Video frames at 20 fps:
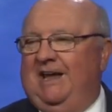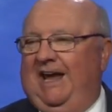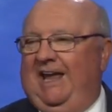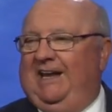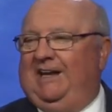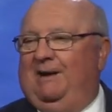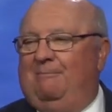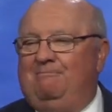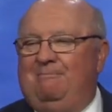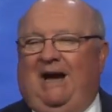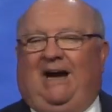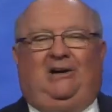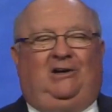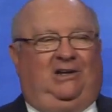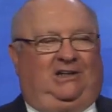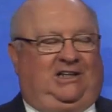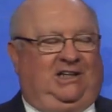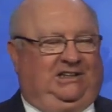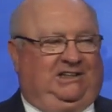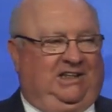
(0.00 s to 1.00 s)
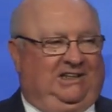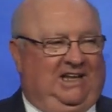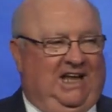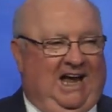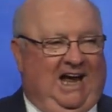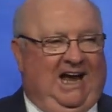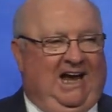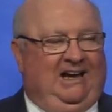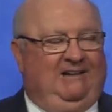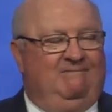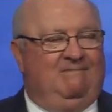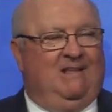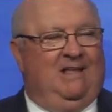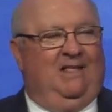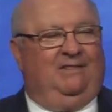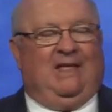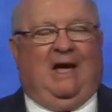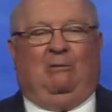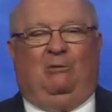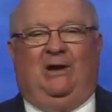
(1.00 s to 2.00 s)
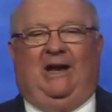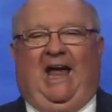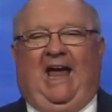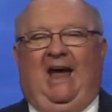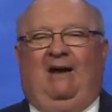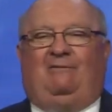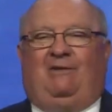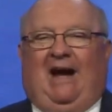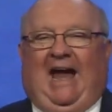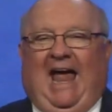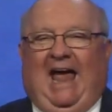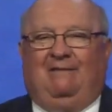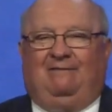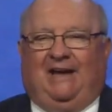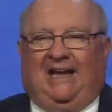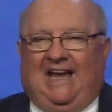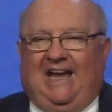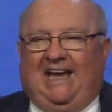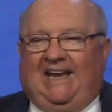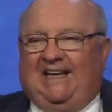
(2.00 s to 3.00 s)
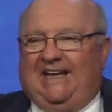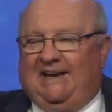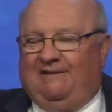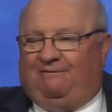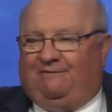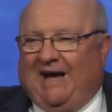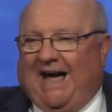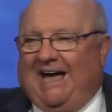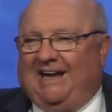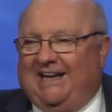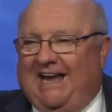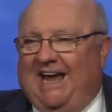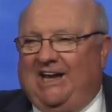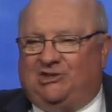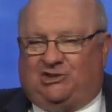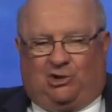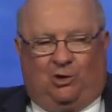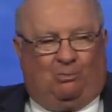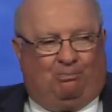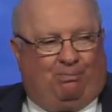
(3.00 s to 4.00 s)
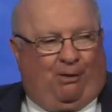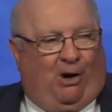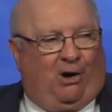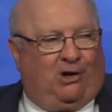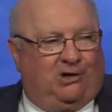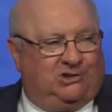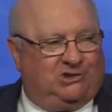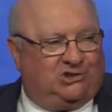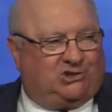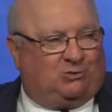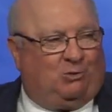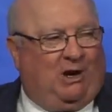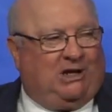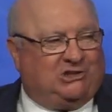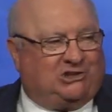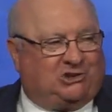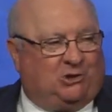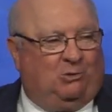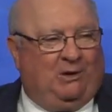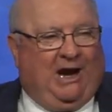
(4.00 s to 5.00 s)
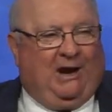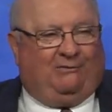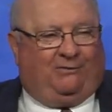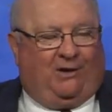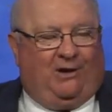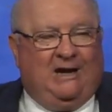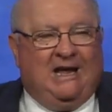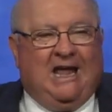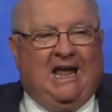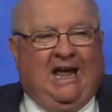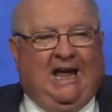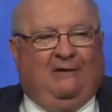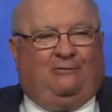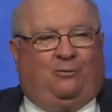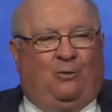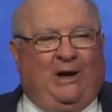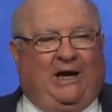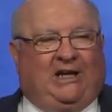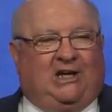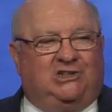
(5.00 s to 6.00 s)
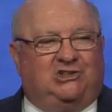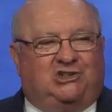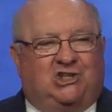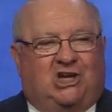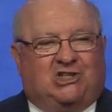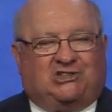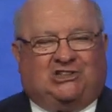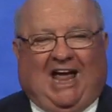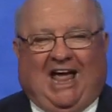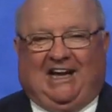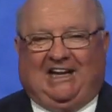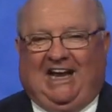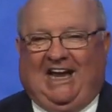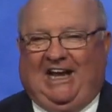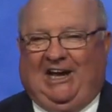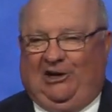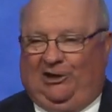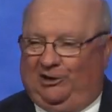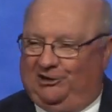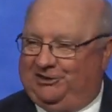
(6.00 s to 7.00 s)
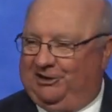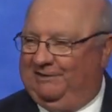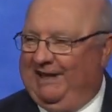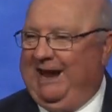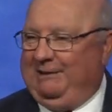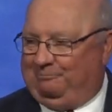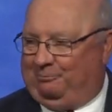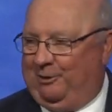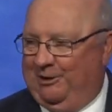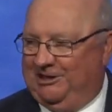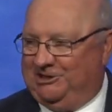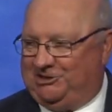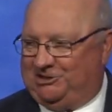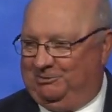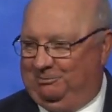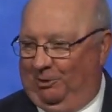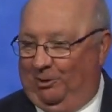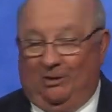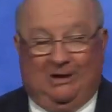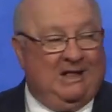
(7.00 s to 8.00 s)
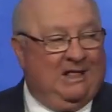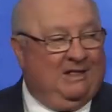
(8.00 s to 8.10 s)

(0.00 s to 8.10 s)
in America today that would ever have any financial burdens whatsoever if we could just adhere to that principle